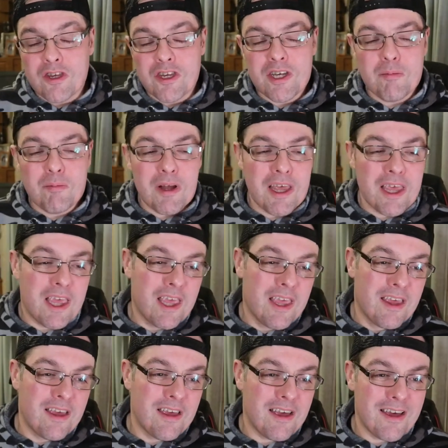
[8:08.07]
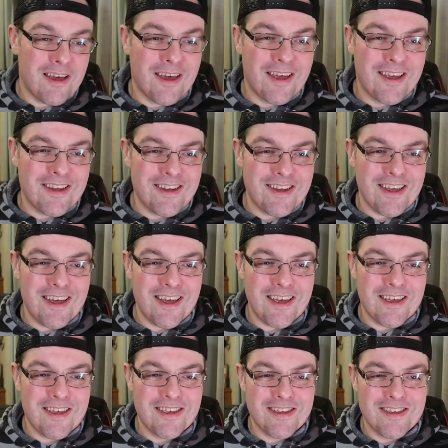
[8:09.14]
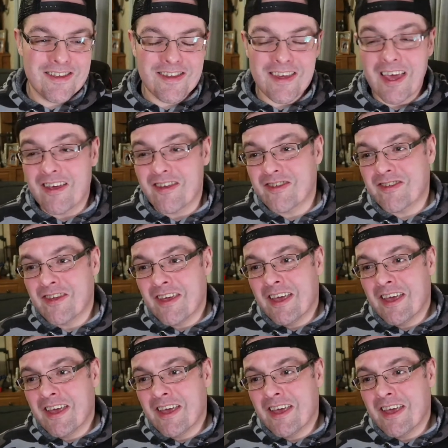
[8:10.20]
chimney. And yes,